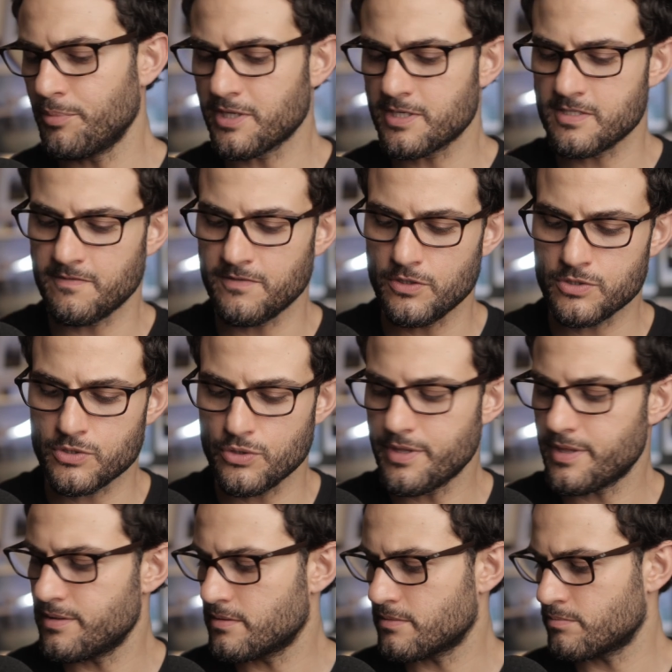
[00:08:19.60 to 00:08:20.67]
because if you
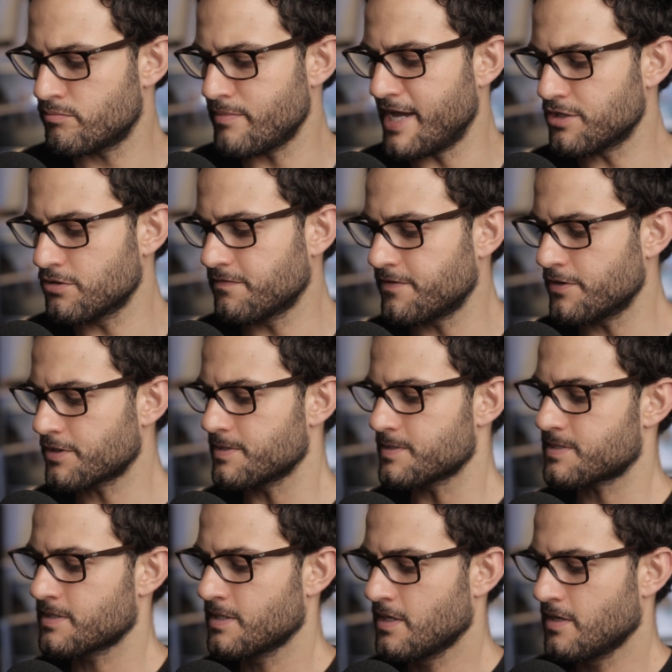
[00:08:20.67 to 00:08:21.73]
do manual
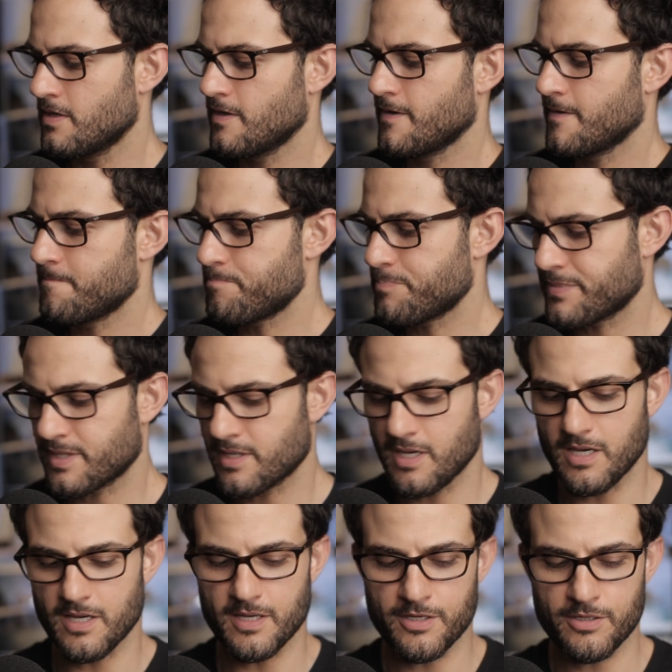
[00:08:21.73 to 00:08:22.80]
focus,
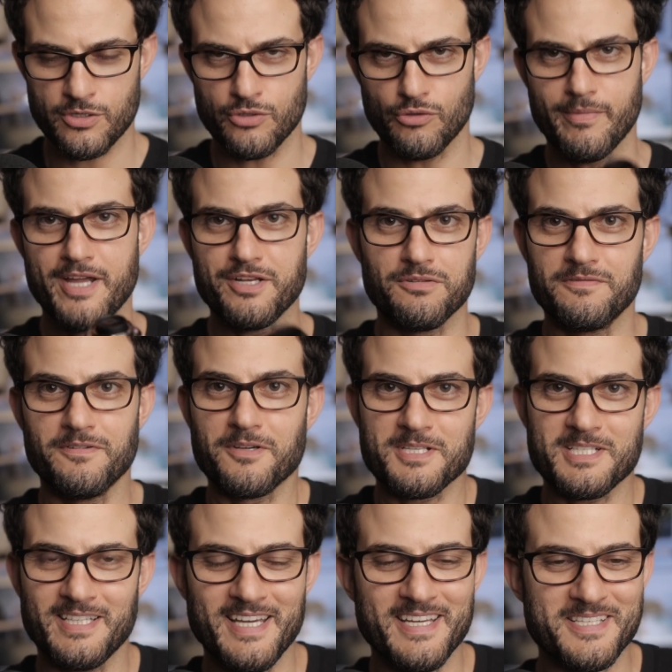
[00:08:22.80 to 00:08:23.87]
your manual
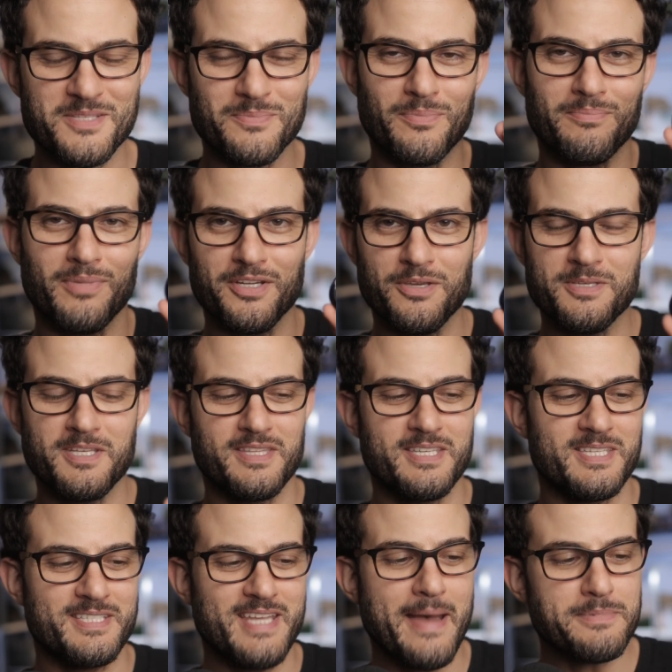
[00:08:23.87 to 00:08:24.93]
focus lens, but using
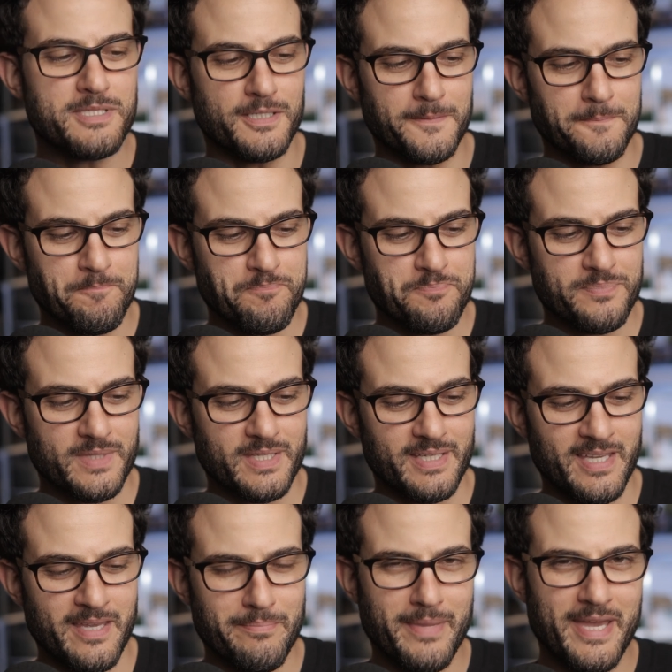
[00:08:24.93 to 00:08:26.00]
this adapter,
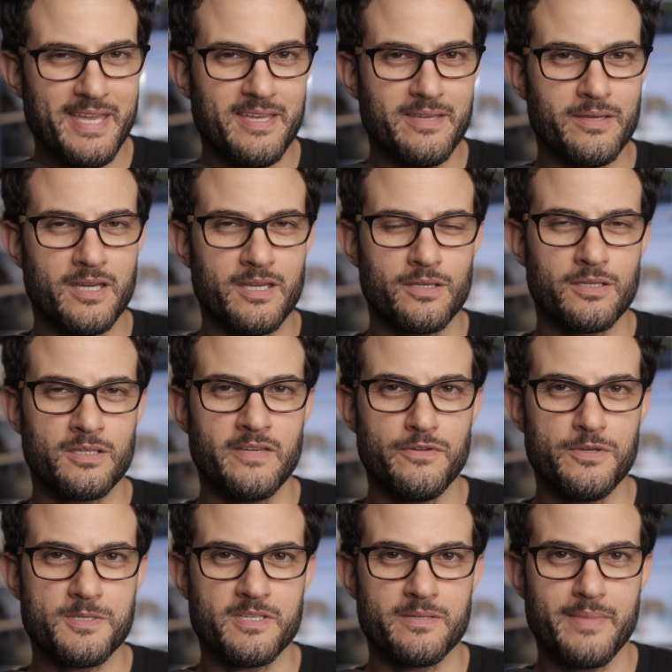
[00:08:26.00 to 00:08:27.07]
it may give
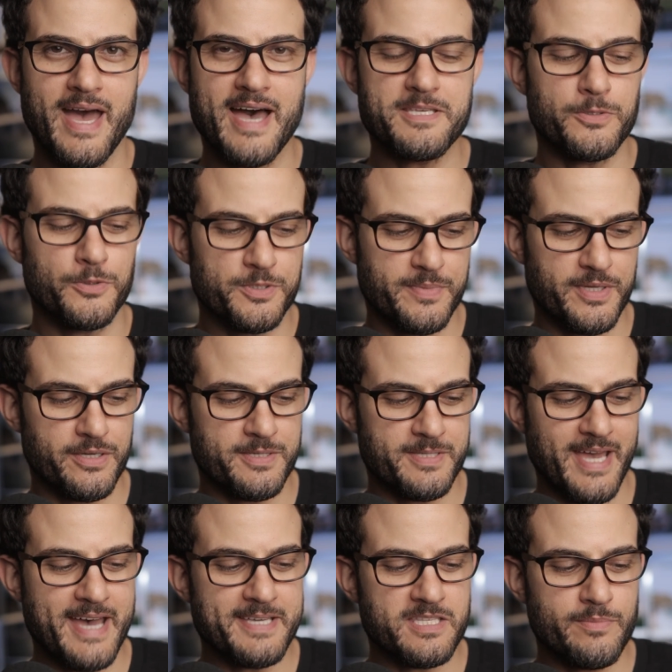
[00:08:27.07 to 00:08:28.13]
you some hassles because
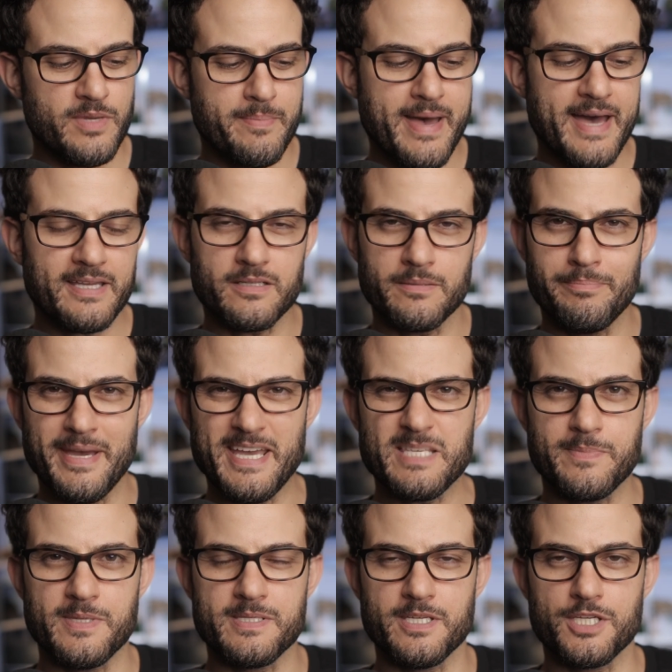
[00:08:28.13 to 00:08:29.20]
it has to be back at base
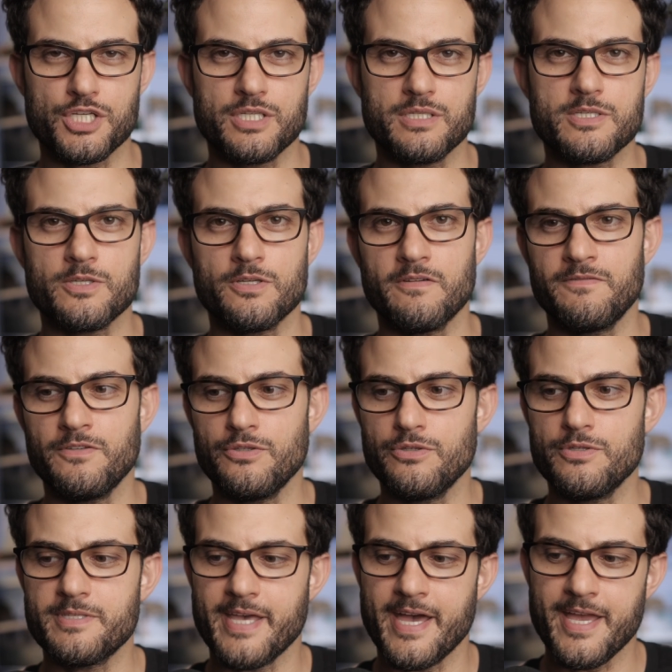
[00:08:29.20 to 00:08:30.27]
position. So if you
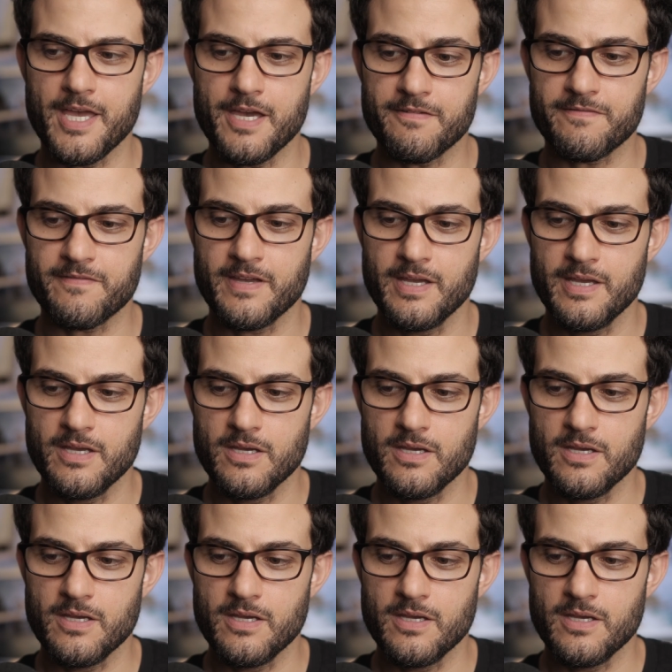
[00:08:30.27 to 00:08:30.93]
use the AF